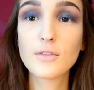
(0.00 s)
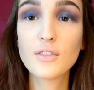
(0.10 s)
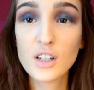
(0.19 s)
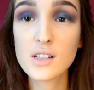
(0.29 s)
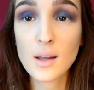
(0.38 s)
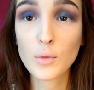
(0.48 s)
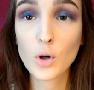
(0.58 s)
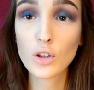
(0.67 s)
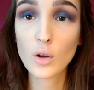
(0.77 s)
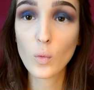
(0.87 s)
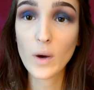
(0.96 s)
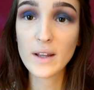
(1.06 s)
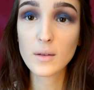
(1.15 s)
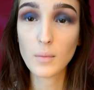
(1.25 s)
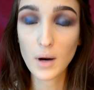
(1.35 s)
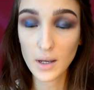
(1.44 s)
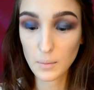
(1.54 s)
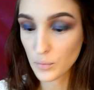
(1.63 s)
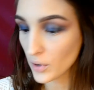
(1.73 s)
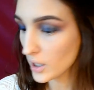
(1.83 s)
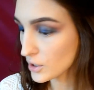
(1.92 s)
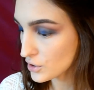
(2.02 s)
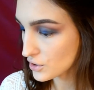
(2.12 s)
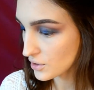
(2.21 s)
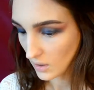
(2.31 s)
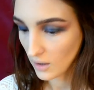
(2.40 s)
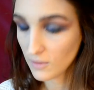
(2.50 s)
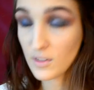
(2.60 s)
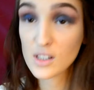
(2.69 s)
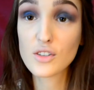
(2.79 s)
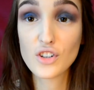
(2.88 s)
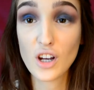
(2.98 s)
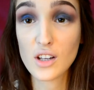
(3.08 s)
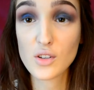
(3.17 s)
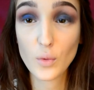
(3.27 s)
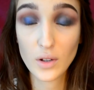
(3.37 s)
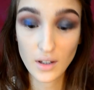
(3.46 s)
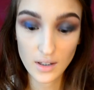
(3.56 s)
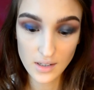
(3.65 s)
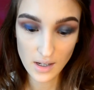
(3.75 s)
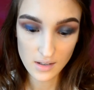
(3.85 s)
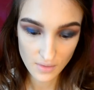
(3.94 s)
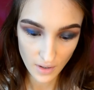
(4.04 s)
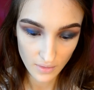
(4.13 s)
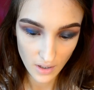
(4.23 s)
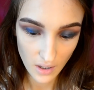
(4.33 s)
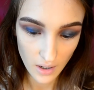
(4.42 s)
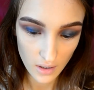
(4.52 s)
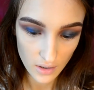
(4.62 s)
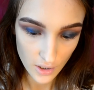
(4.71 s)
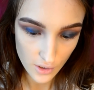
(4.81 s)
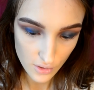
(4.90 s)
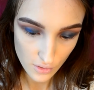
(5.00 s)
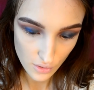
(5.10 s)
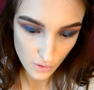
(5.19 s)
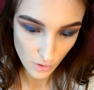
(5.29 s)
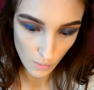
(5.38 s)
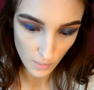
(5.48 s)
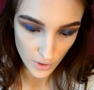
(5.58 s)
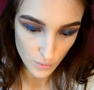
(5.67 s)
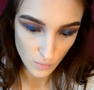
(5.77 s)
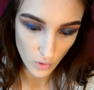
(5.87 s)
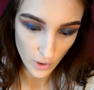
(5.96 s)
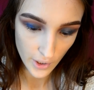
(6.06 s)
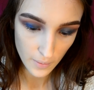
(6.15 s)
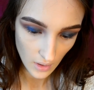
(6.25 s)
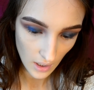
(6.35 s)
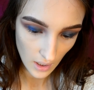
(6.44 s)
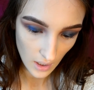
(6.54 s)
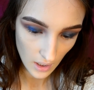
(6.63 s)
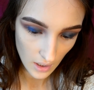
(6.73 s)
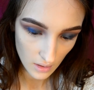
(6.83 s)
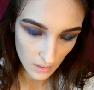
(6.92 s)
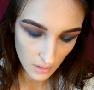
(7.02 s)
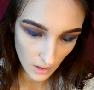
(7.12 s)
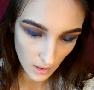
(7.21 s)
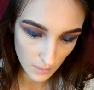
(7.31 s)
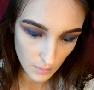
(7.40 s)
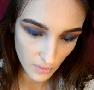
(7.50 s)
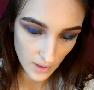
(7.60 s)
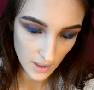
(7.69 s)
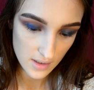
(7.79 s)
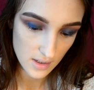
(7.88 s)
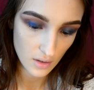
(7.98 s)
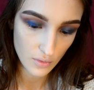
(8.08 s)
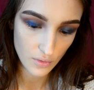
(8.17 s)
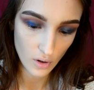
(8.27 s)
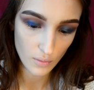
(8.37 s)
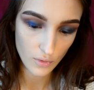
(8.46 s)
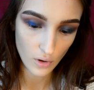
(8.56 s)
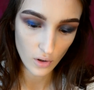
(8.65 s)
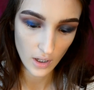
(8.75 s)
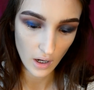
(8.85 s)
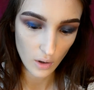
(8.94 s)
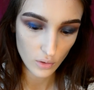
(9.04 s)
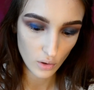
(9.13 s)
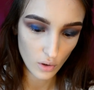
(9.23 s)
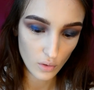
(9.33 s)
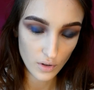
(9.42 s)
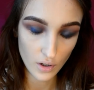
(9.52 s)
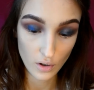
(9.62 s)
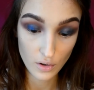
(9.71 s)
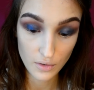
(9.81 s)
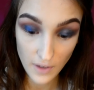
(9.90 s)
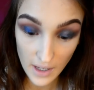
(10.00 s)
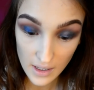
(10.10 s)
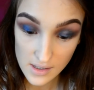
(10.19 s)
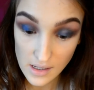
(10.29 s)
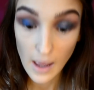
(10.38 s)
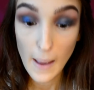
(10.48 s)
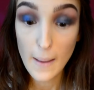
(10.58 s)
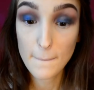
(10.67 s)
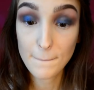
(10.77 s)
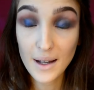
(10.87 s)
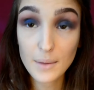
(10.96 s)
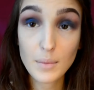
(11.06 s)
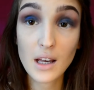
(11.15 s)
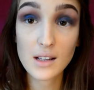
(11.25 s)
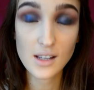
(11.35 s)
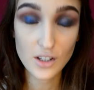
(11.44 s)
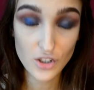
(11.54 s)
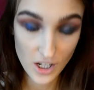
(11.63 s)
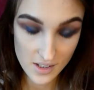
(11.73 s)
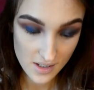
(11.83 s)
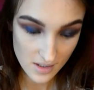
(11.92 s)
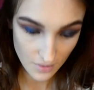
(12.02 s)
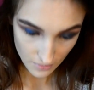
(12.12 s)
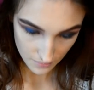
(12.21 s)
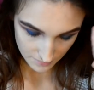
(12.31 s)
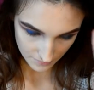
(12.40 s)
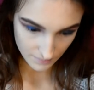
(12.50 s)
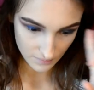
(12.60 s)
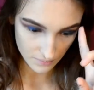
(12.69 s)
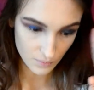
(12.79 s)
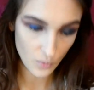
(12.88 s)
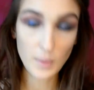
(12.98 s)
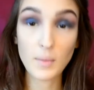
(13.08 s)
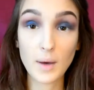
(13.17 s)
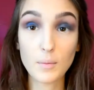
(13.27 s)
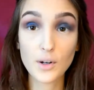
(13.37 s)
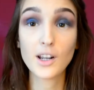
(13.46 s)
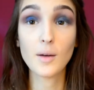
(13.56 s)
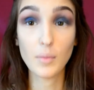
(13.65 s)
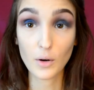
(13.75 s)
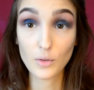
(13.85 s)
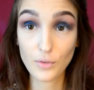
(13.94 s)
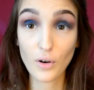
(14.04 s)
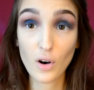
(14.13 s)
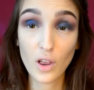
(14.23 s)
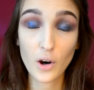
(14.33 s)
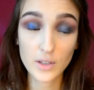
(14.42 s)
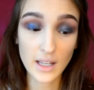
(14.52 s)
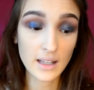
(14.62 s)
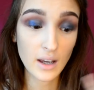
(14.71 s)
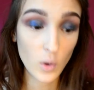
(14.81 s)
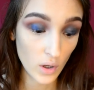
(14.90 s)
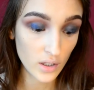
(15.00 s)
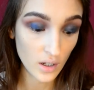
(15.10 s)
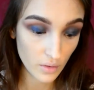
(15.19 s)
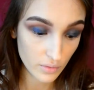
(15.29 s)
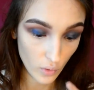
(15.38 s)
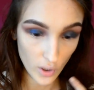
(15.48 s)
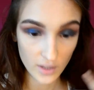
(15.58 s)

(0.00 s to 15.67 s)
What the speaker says: first I'm gonna wet my brush. This just will intensify the color so much more, and it prevents it from falling out all over your face. But because I just remembered about fallout and I want to avoid